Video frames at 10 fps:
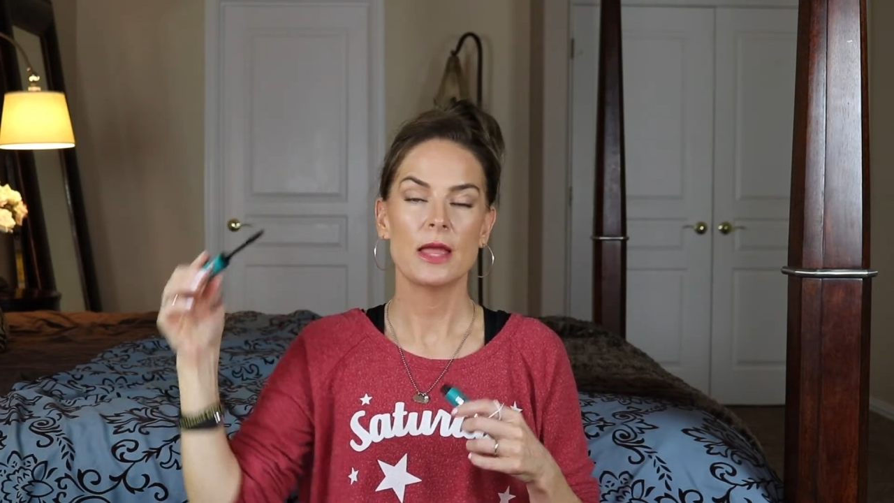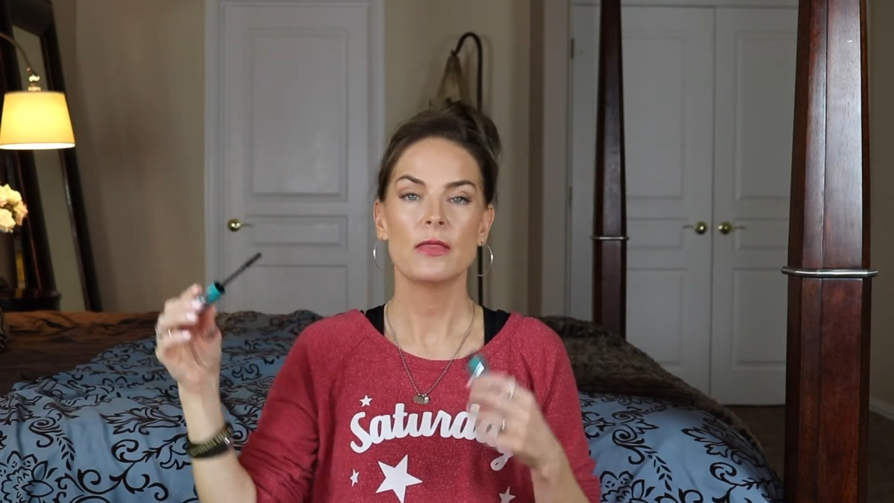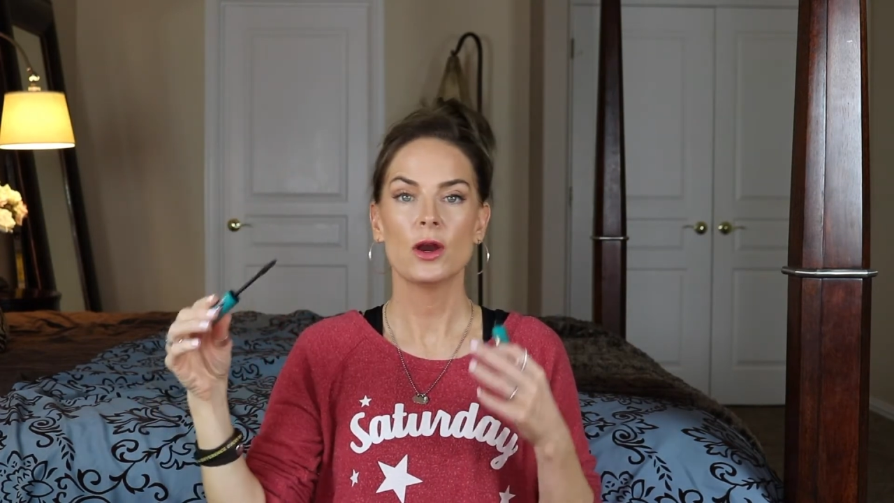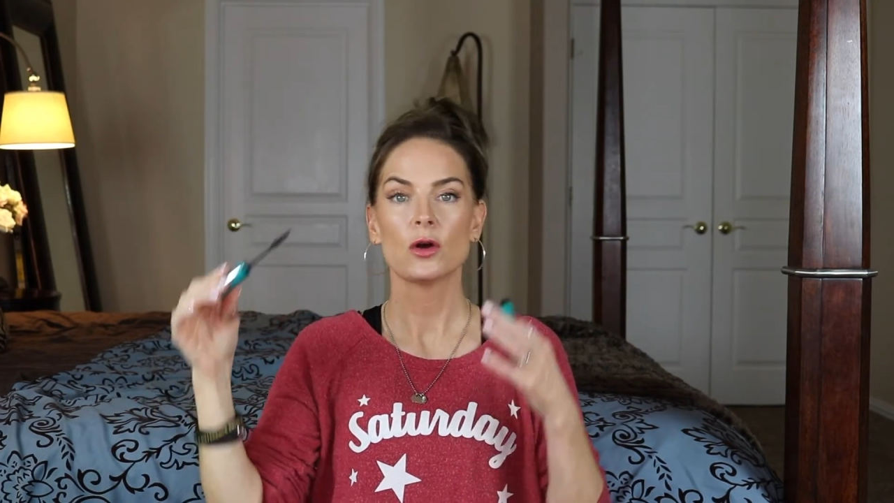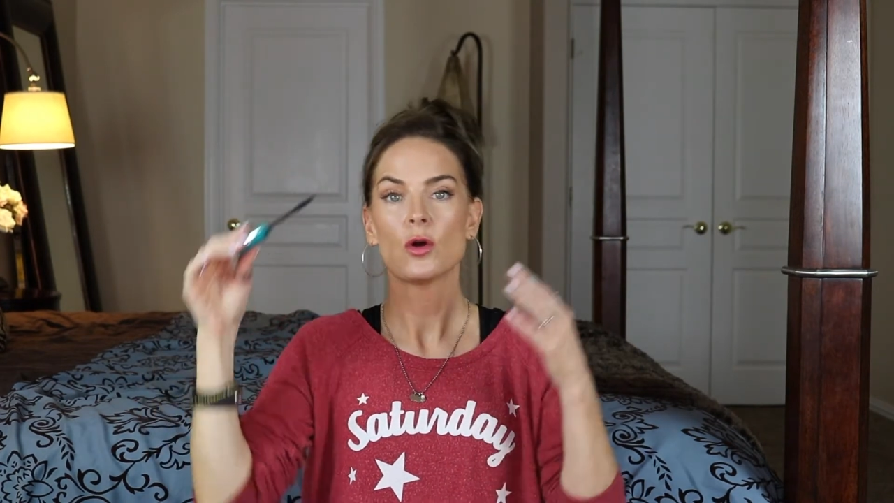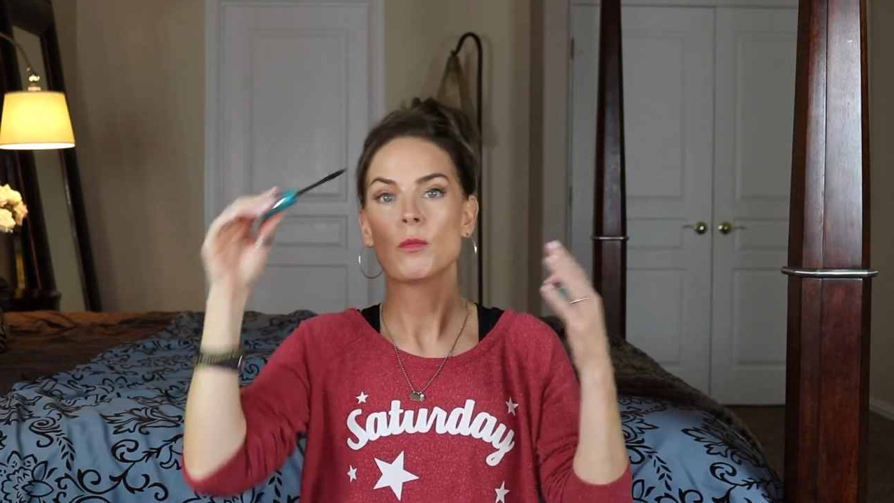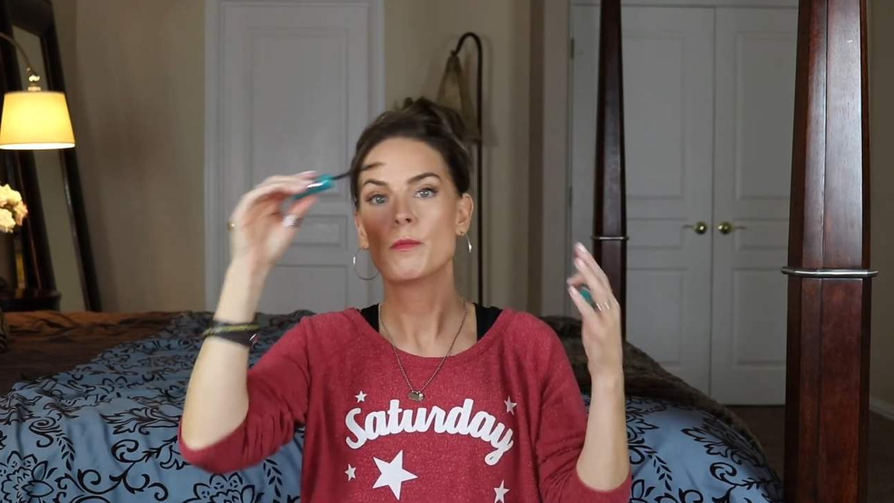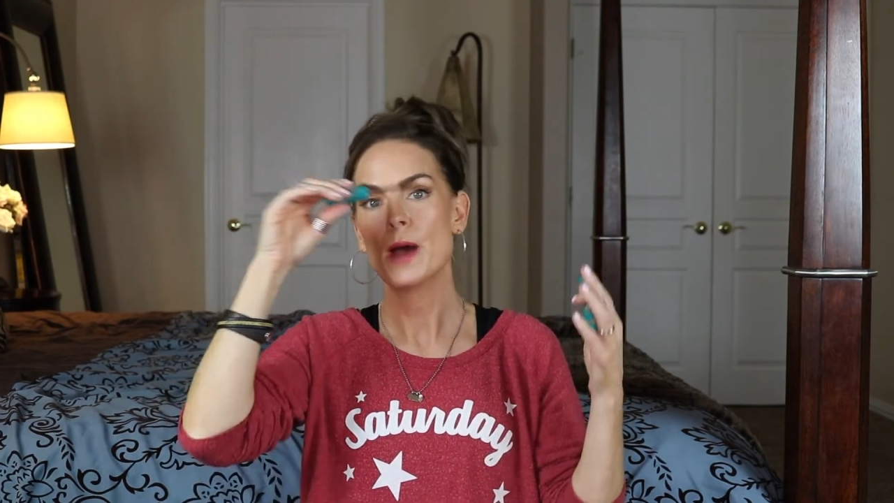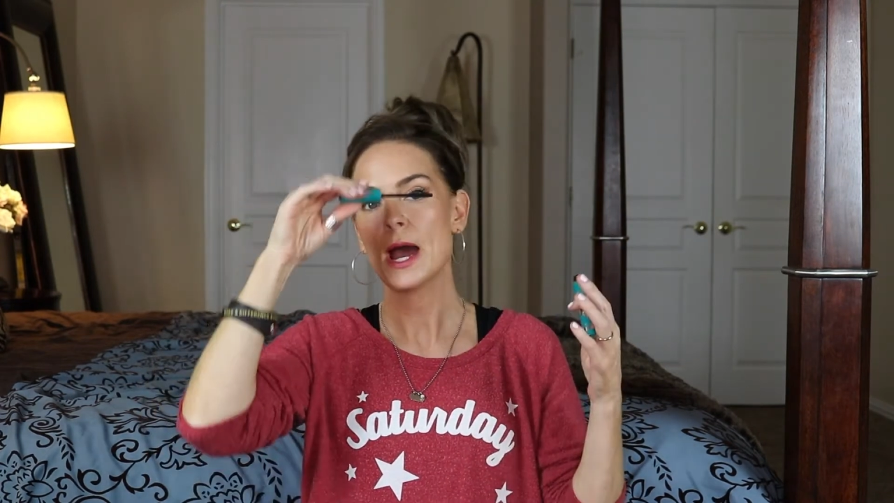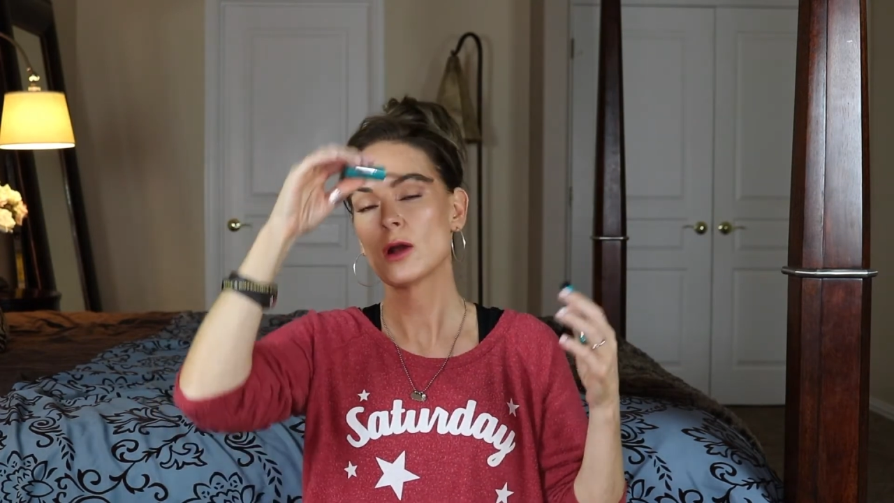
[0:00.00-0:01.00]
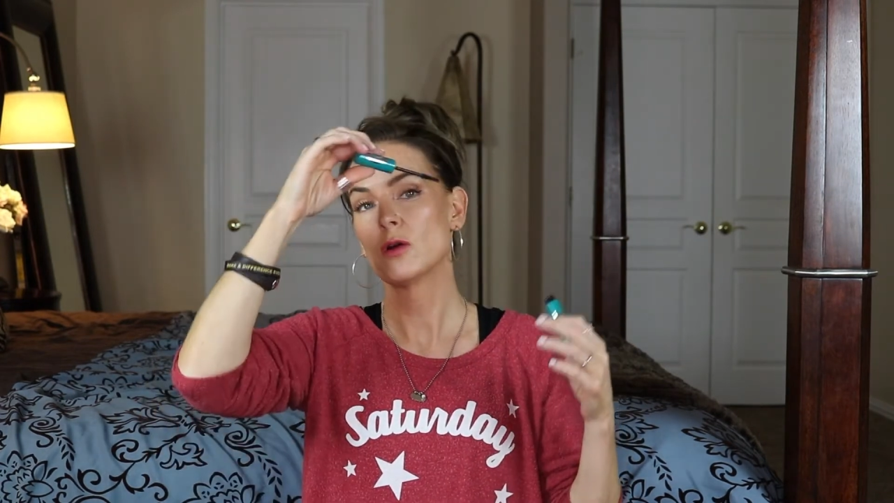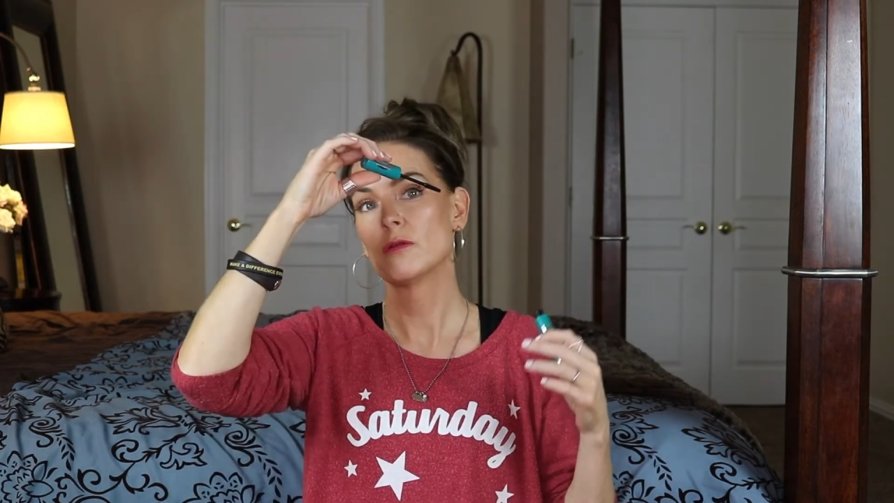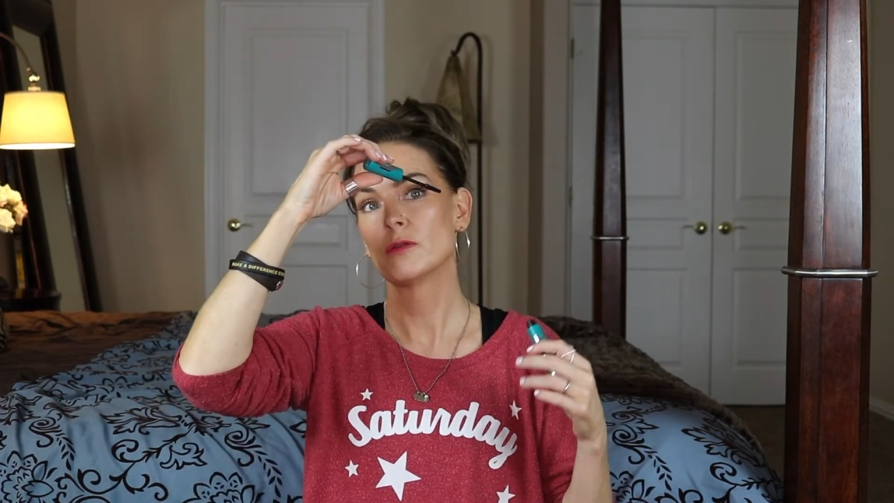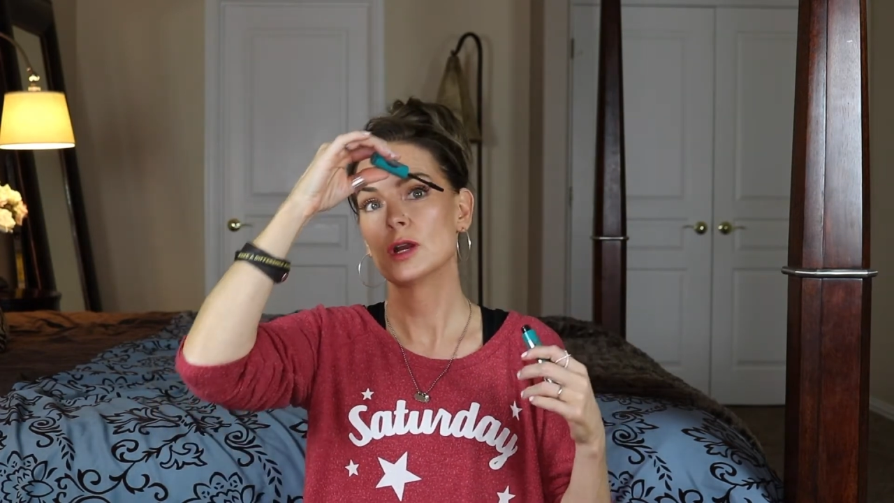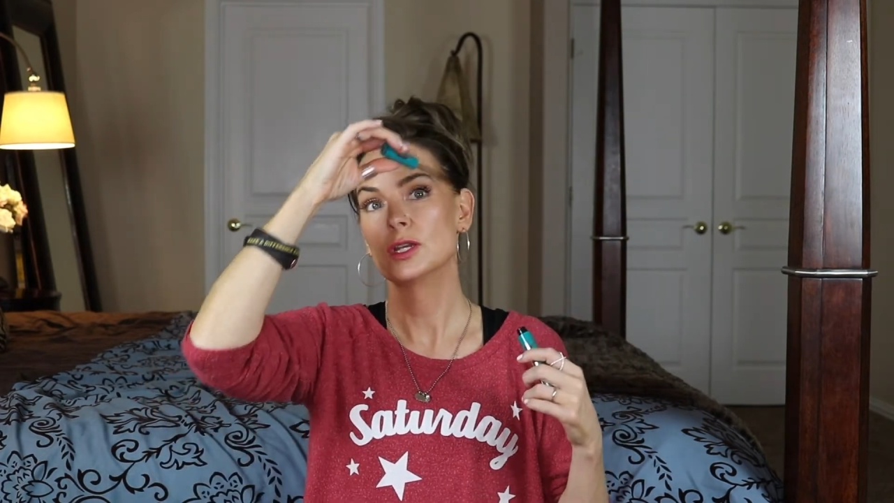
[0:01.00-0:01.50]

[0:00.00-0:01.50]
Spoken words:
and then I'll go back over